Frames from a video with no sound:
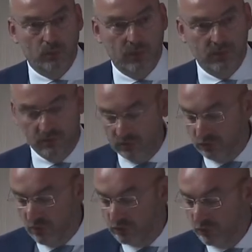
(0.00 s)
with the
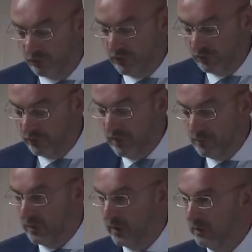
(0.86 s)
social
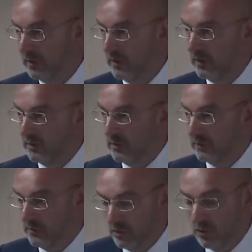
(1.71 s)
fabric
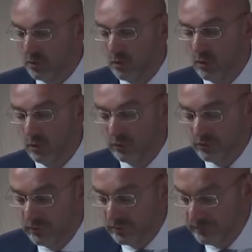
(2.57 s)
that no longer holds.